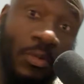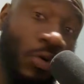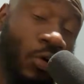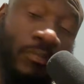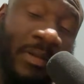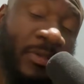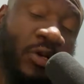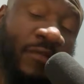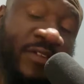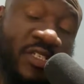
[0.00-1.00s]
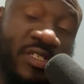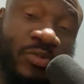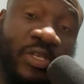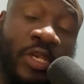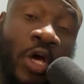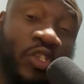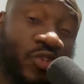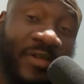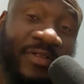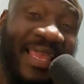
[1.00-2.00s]
All public officers will not
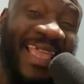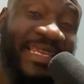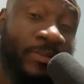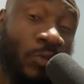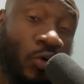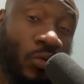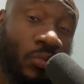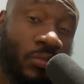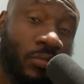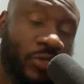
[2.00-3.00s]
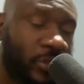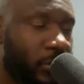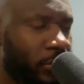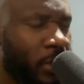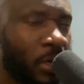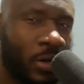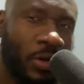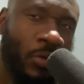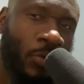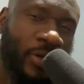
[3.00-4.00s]
travel anymore.
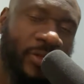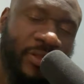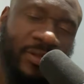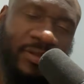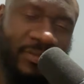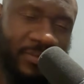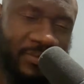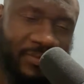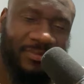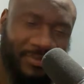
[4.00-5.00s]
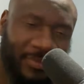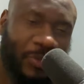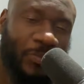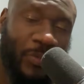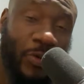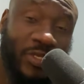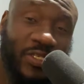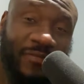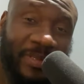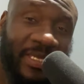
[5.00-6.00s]
One of the,
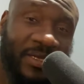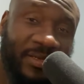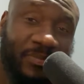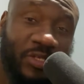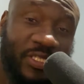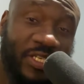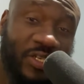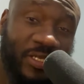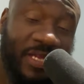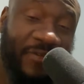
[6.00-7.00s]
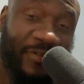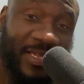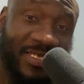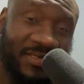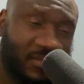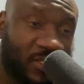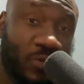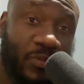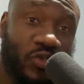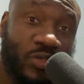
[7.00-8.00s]
perks of being a politician in Africa is the
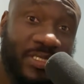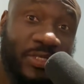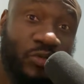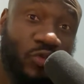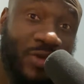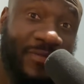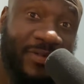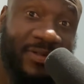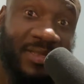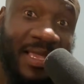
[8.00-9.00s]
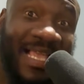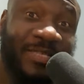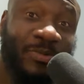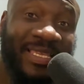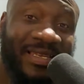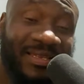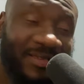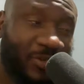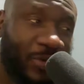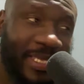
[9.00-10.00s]
opportunity to travel at will,
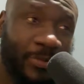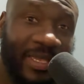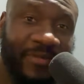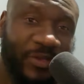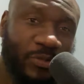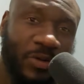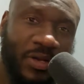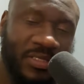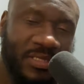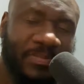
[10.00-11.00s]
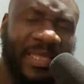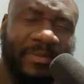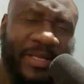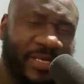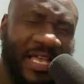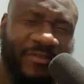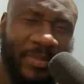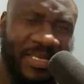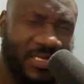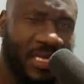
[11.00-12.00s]
going wherever you want, paid by the
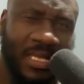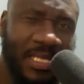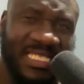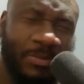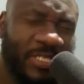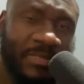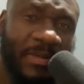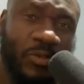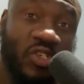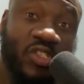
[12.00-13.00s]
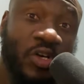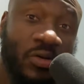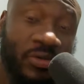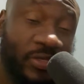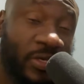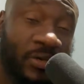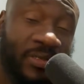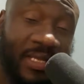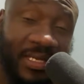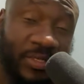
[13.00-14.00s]
government. Some of these people just go,
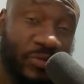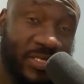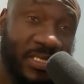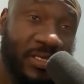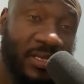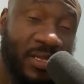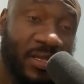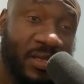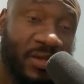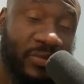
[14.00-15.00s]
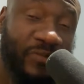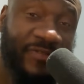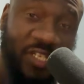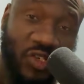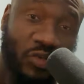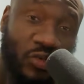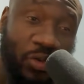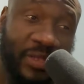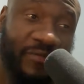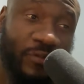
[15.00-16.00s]
like you see an official
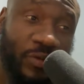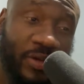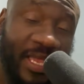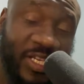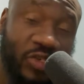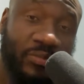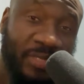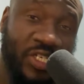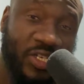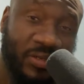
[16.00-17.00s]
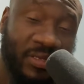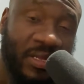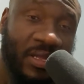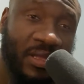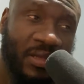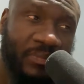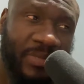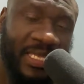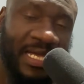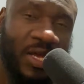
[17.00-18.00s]
going for an actual mission,
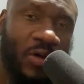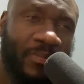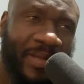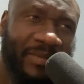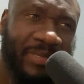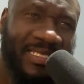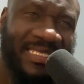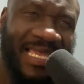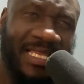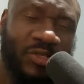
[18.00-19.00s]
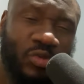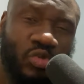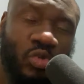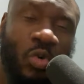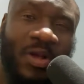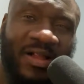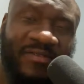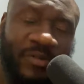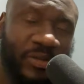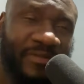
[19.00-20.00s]
being accompanied by 10 to
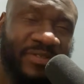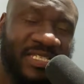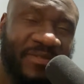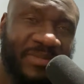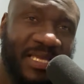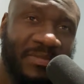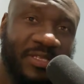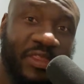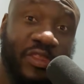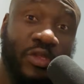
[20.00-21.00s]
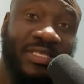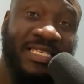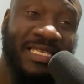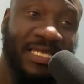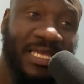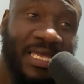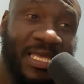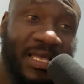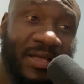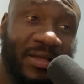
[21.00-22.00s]
12 or even sometimes 30
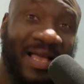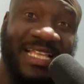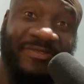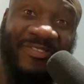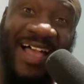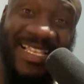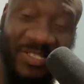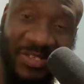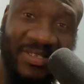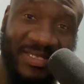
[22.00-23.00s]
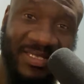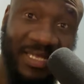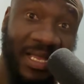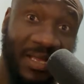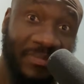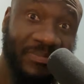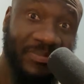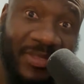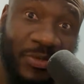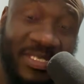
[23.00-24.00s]
advisors. Yeah.
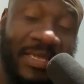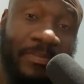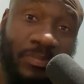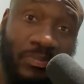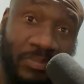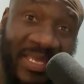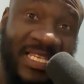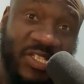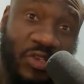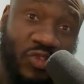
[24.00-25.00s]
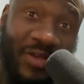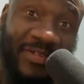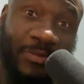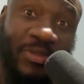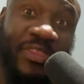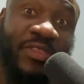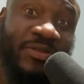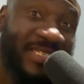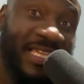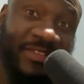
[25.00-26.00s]
You see a minister traveling with
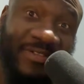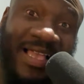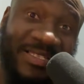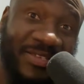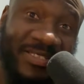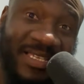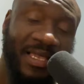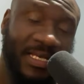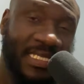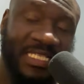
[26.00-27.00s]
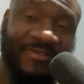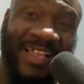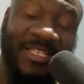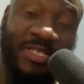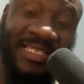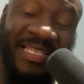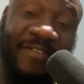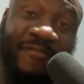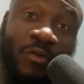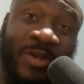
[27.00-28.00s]
30 advisors. These advisors are
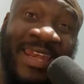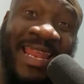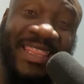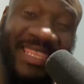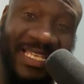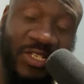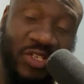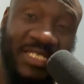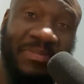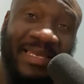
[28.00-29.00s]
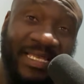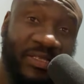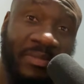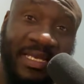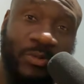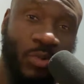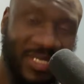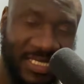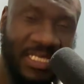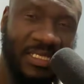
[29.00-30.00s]
there for nothing. They're just spending the money,
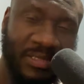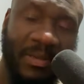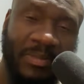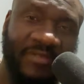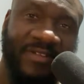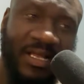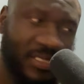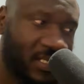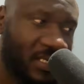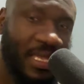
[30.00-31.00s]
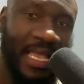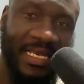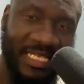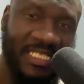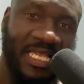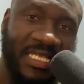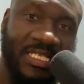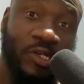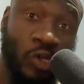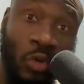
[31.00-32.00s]
wasting the public funds. And he
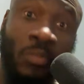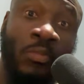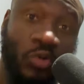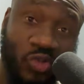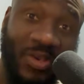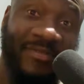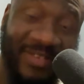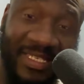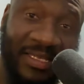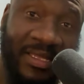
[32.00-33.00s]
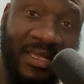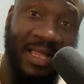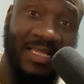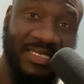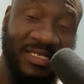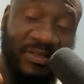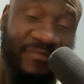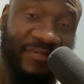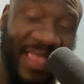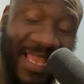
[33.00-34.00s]
says no more traveling until
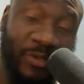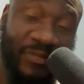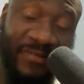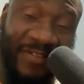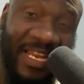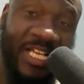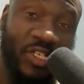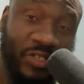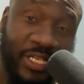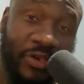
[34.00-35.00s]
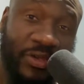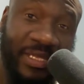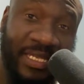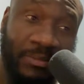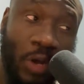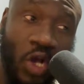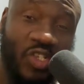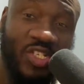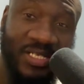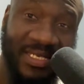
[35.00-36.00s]
the end of the financial year in
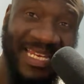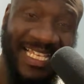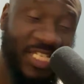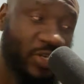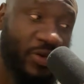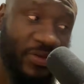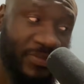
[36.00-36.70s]
March next year.